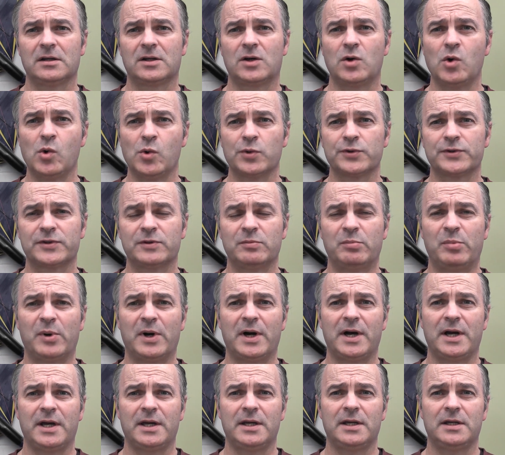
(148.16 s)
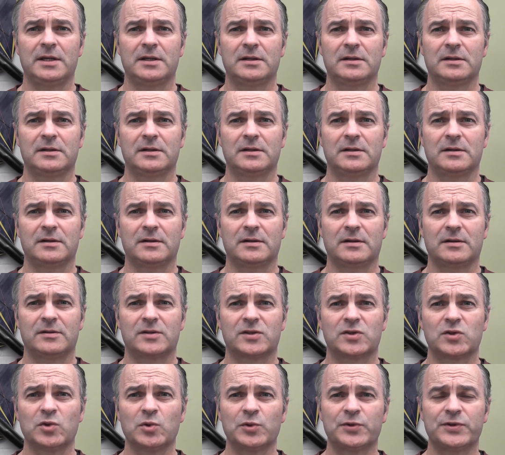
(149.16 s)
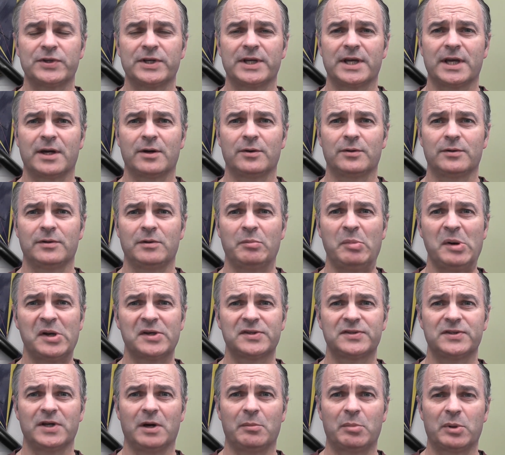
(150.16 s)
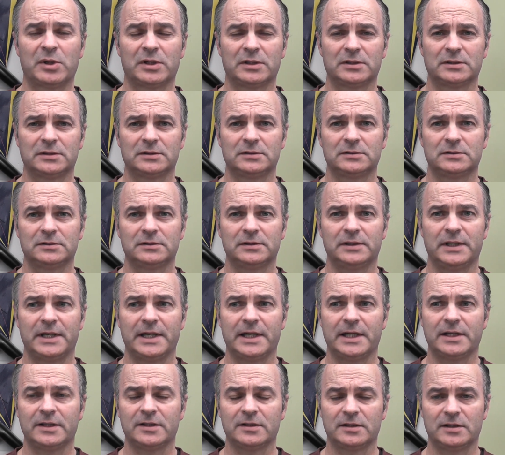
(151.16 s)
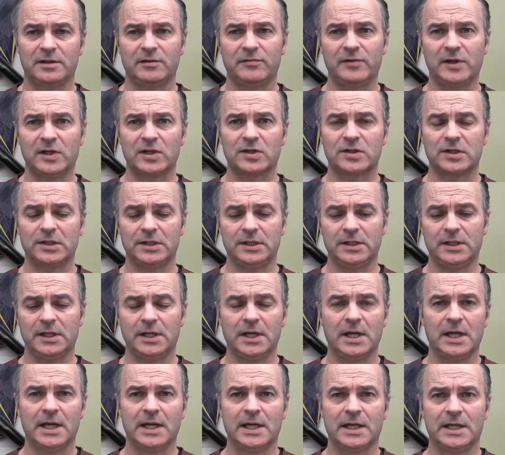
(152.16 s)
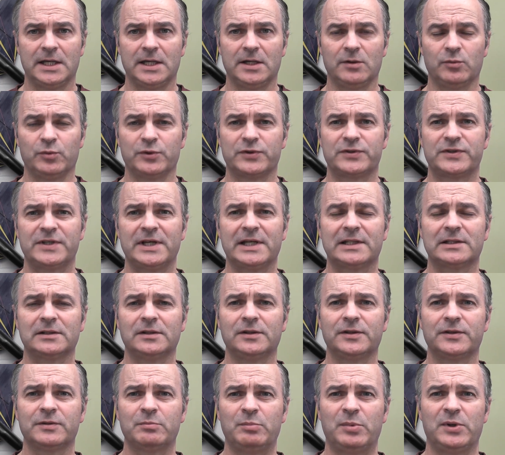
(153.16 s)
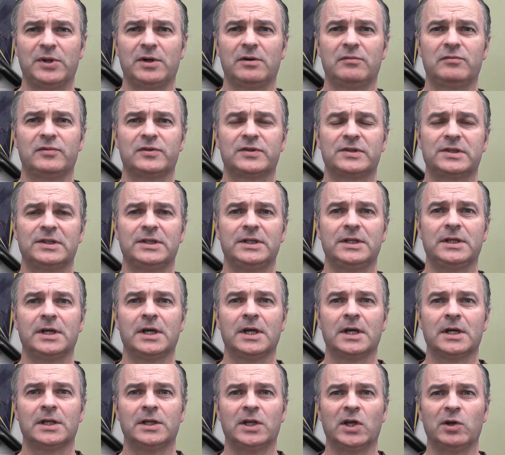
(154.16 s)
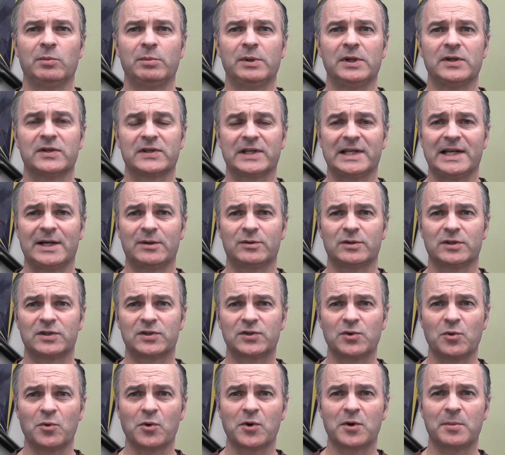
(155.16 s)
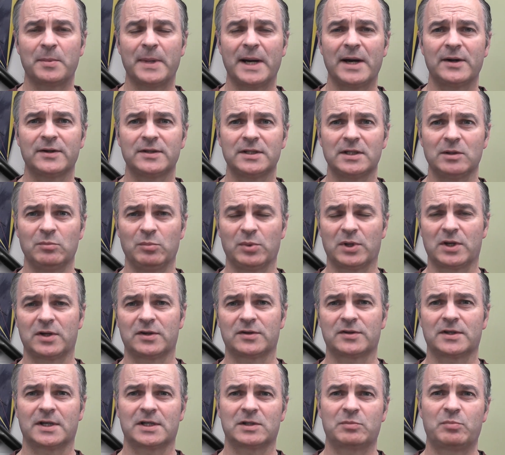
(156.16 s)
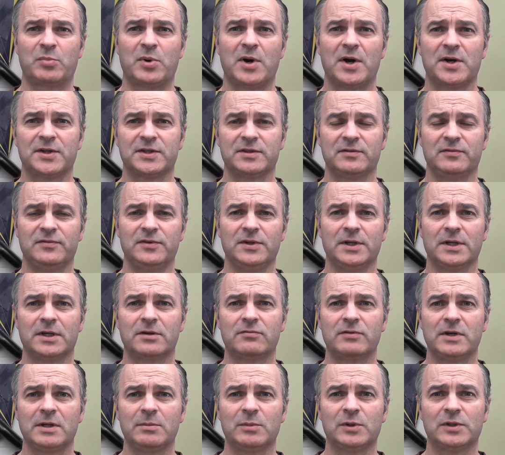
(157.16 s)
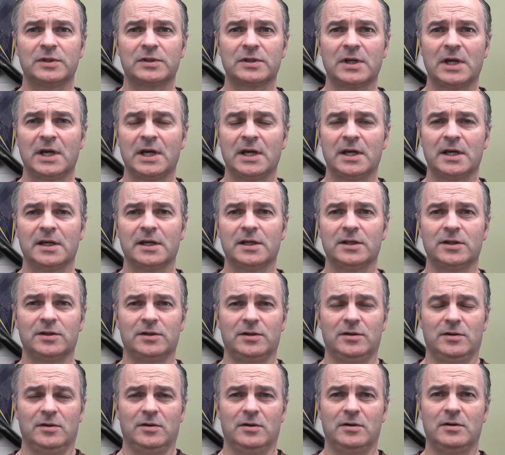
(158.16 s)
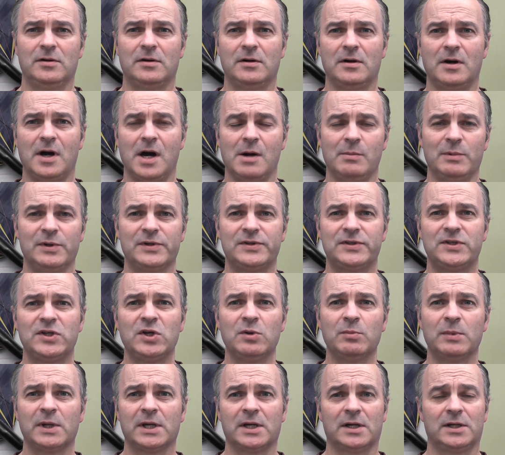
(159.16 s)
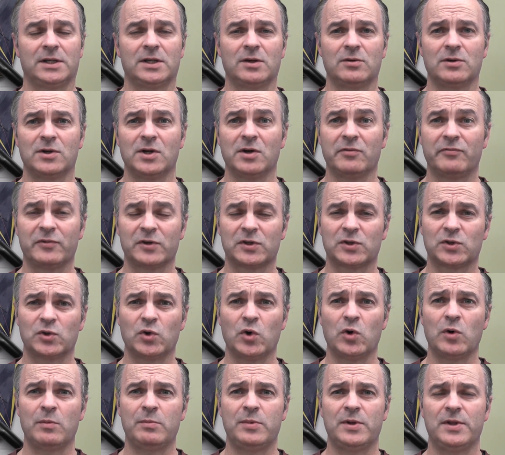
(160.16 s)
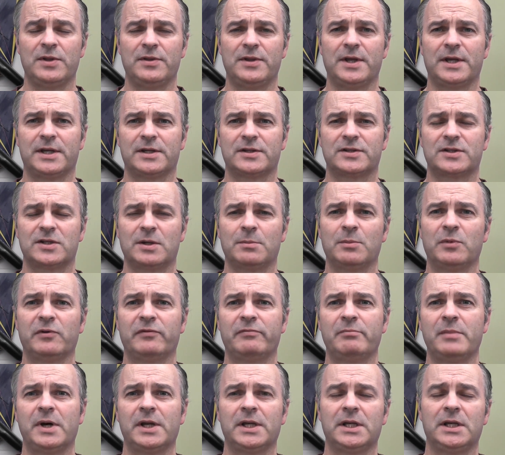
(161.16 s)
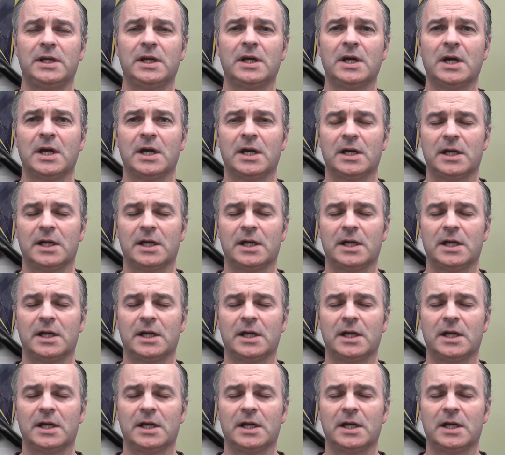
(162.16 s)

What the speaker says: caused by sorting out the bust up. And eventually it was settled, but obviously nobody's allowed to talk about it because that's part of the agreement. And I'm assuming, I don't know for sure, but that a sum of money